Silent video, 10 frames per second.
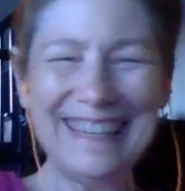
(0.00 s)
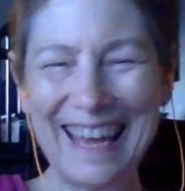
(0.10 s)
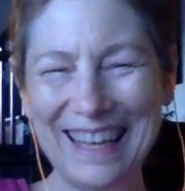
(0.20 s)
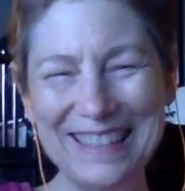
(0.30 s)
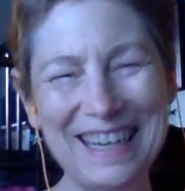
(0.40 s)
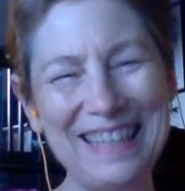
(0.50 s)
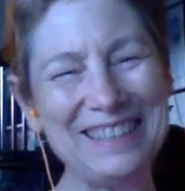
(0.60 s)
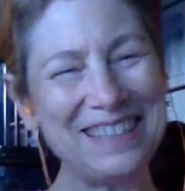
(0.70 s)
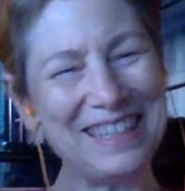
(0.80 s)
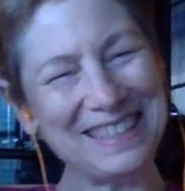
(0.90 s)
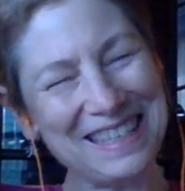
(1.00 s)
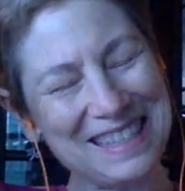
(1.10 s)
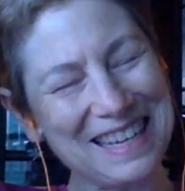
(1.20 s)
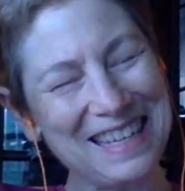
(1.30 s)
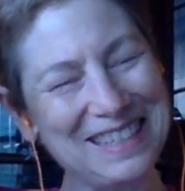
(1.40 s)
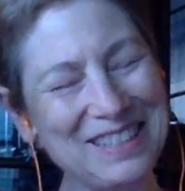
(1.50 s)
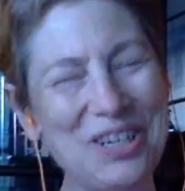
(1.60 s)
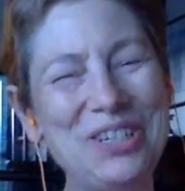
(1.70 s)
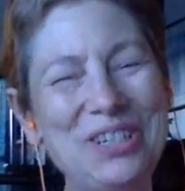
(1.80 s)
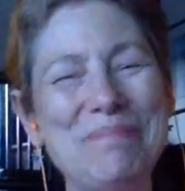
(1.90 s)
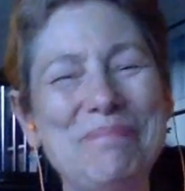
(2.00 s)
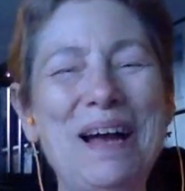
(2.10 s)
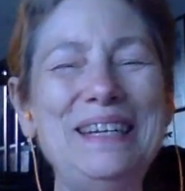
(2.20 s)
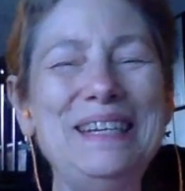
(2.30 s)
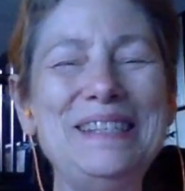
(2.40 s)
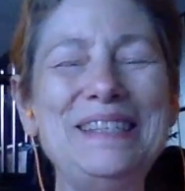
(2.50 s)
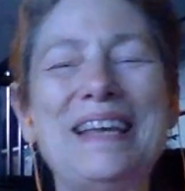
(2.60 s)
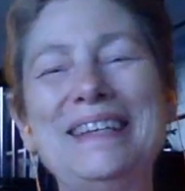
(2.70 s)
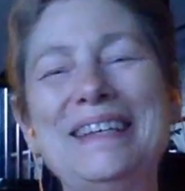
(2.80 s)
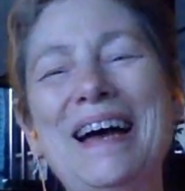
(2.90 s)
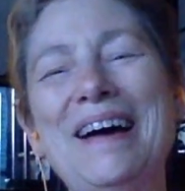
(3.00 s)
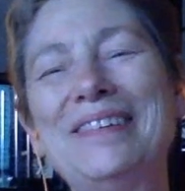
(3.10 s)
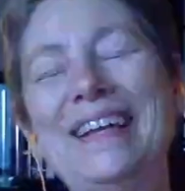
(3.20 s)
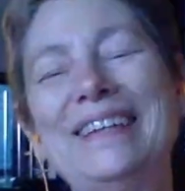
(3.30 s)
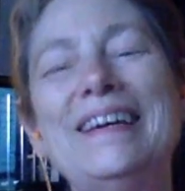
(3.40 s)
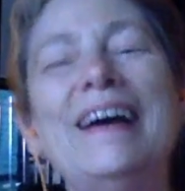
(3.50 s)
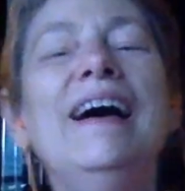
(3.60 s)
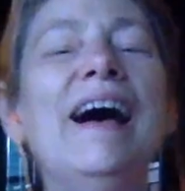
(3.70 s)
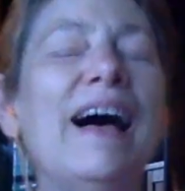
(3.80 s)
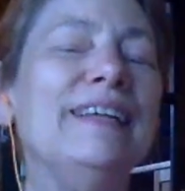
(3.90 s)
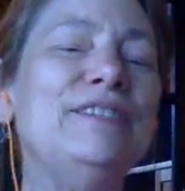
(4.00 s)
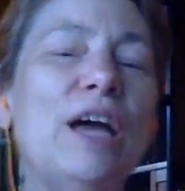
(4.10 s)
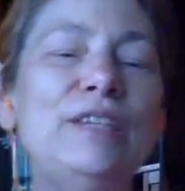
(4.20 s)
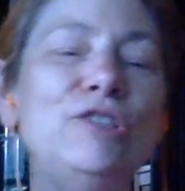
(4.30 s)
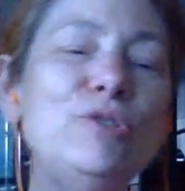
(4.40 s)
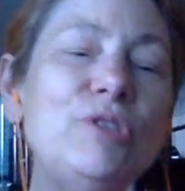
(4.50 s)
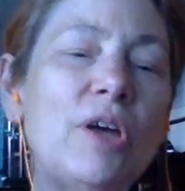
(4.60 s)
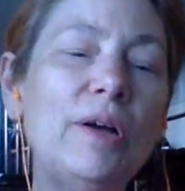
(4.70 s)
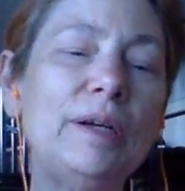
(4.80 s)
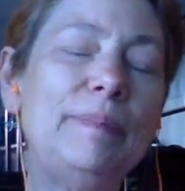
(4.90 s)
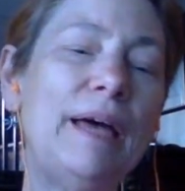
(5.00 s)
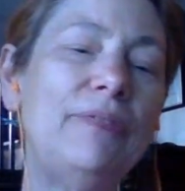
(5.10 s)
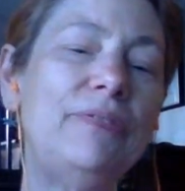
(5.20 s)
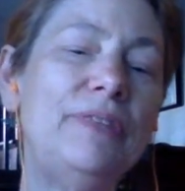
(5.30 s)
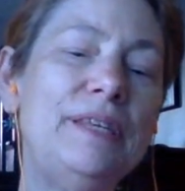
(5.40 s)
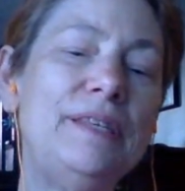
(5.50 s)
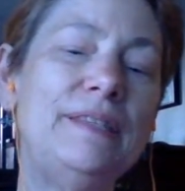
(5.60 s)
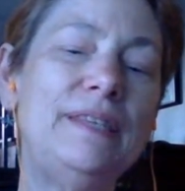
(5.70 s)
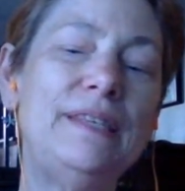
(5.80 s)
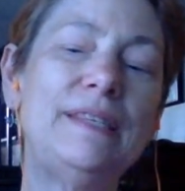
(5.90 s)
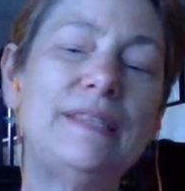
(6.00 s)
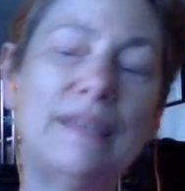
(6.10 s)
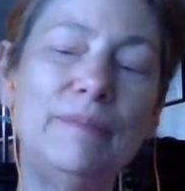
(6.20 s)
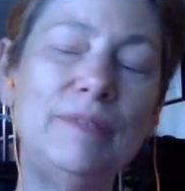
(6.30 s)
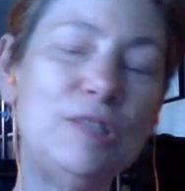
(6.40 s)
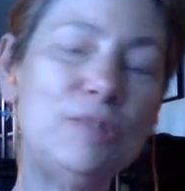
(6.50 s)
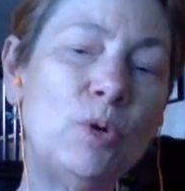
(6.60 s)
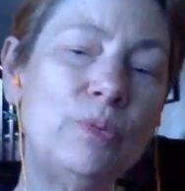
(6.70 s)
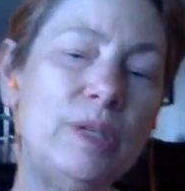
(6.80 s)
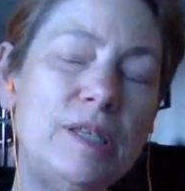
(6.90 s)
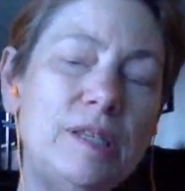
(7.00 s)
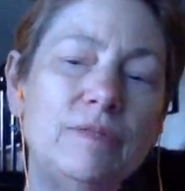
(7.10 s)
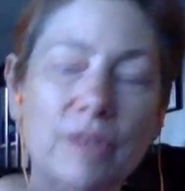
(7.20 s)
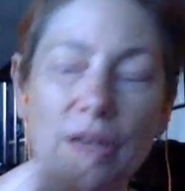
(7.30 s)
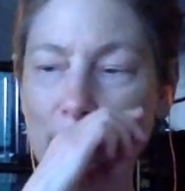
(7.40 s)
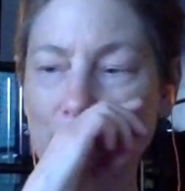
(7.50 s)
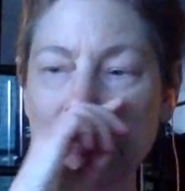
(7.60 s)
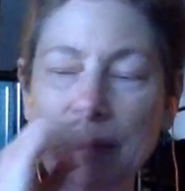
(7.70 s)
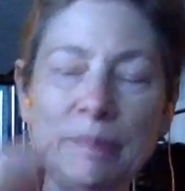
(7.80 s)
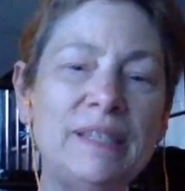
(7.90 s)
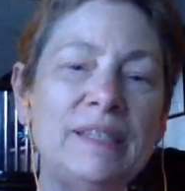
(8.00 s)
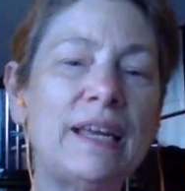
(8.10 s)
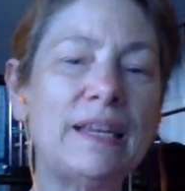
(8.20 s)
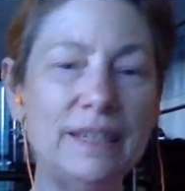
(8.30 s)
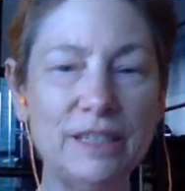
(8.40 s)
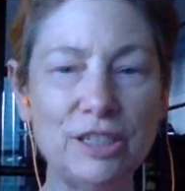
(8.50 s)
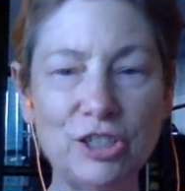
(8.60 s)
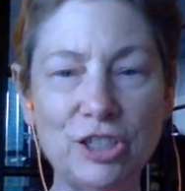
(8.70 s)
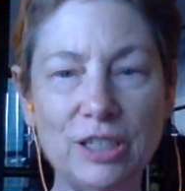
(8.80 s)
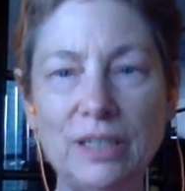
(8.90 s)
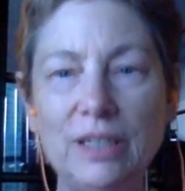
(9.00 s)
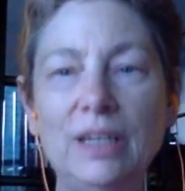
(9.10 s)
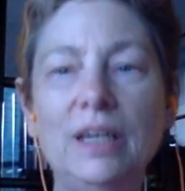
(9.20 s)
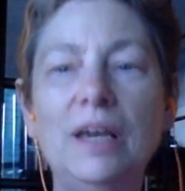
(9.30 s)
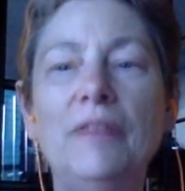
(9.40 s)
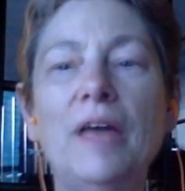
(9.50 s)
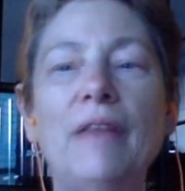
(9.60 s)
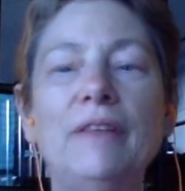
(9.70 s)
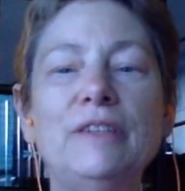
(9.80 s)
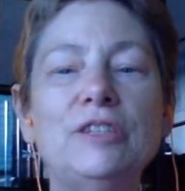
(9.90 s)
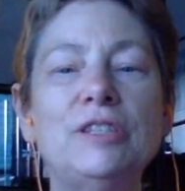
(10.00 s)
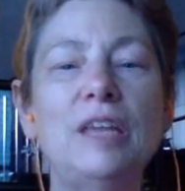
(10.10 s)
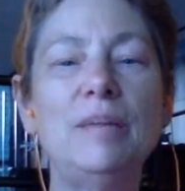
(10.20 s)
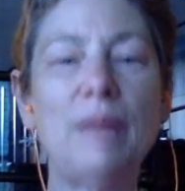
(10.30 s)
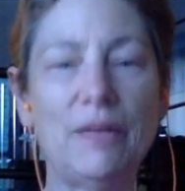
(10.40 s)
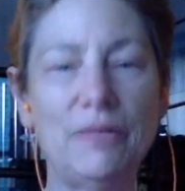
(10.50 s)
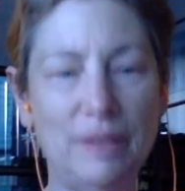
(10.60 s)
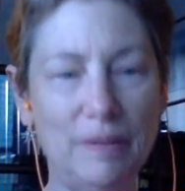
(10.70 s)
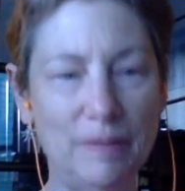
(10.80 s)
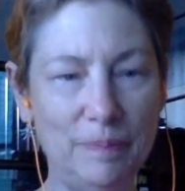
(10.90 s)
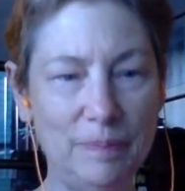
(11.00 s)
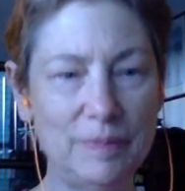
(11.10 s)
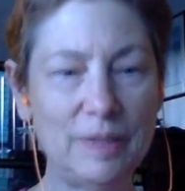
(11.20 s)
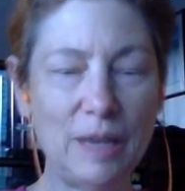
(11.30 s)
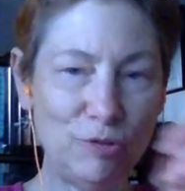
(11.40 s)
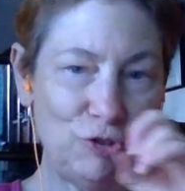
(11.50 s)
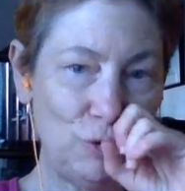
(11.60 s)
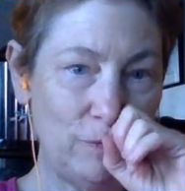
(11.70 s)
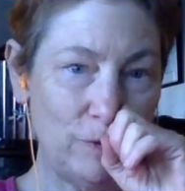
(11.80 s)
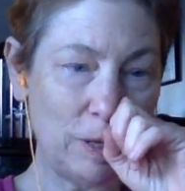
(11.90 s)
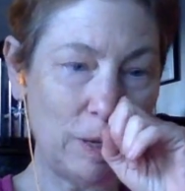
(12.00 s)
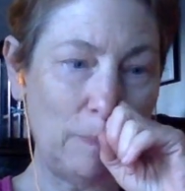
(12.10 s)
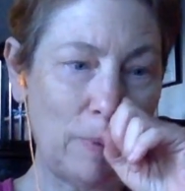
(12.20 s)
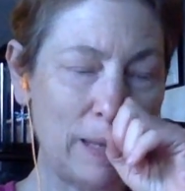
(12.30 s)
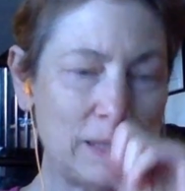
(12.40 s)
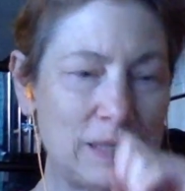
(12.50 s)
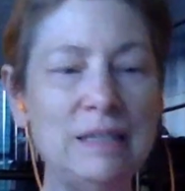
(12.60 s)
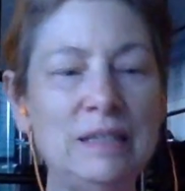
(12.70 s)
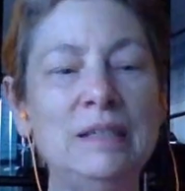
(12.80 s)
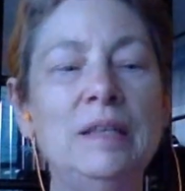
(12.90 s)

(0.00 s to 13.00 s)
Yeah, it does kind of turn your mind inside out. And I do talk about these more recent developments in my second edition that just came out, the Cambridge University Press.